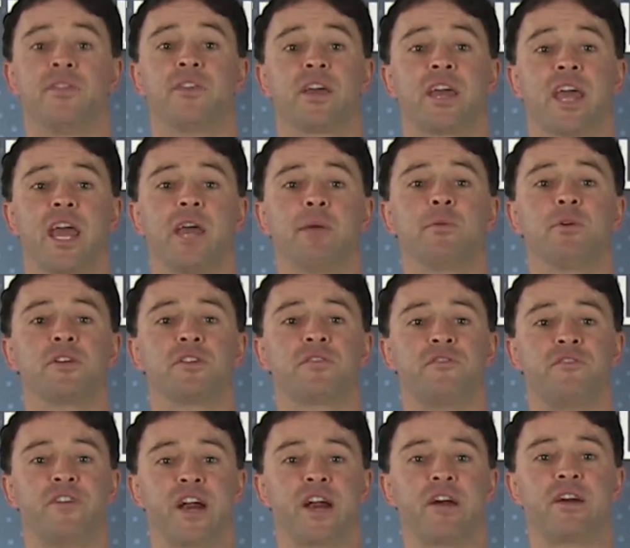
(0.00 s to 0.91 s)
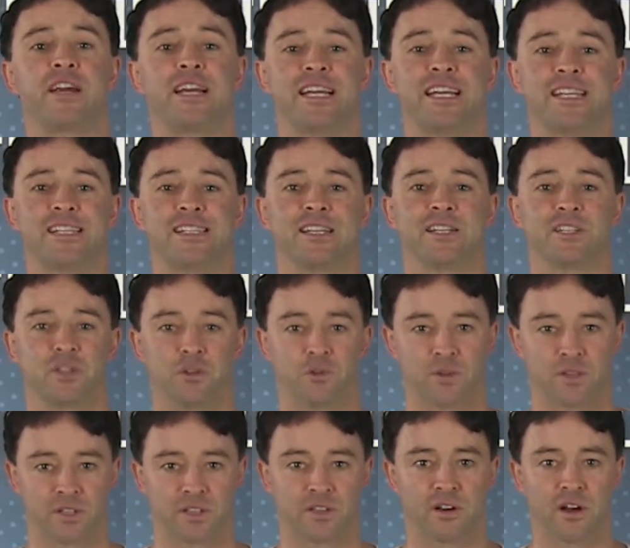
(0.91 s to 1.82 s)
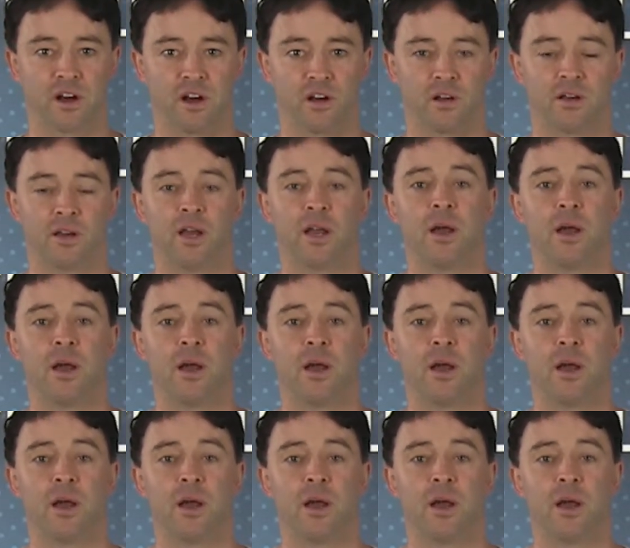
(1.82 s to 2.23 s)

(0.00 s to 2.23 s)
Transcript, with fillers: The cable is very easy to install.